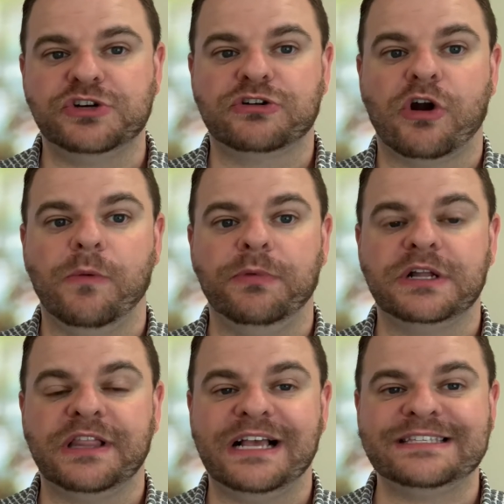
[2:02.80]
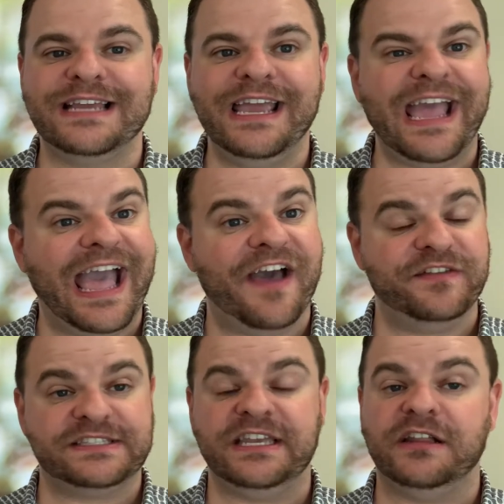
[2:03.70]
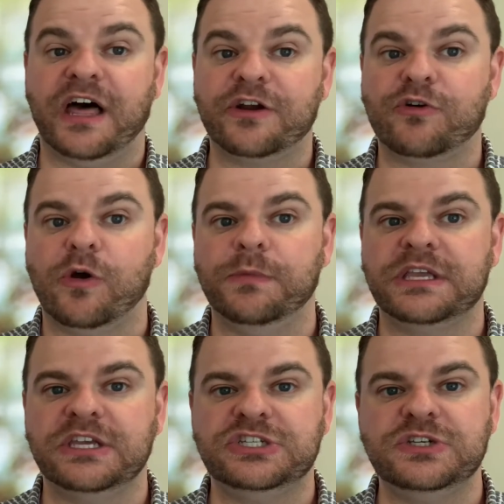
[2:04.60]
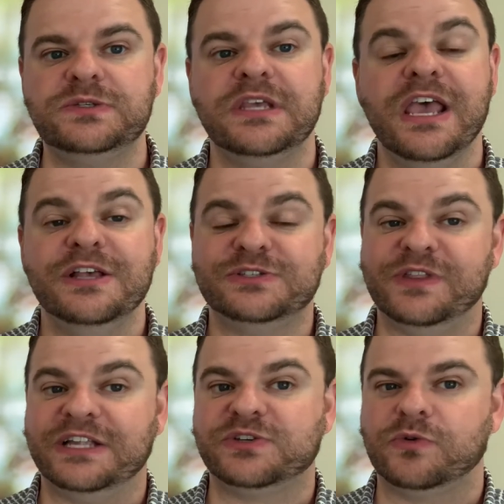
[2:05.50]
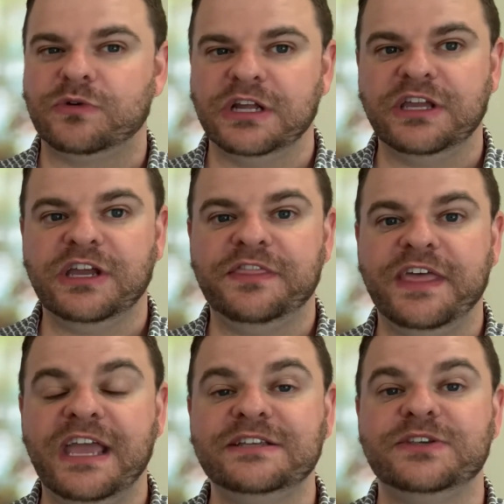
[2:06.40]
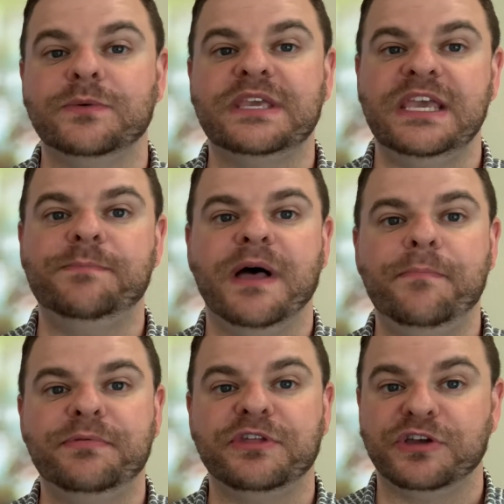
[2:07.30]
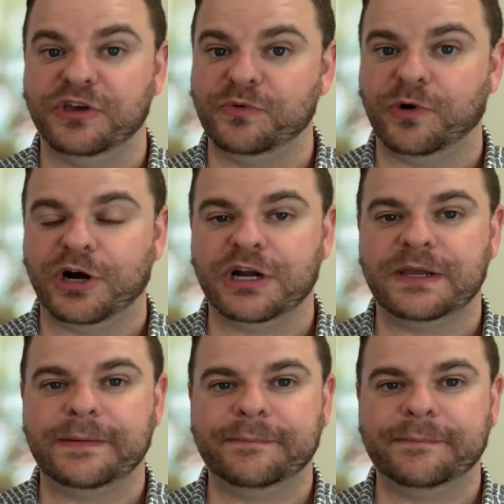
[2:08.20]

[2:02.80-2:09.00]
your Chromebook last night. Haven't seen a lot of Chromebook issues, so that's a really good thing. So keep up the good work.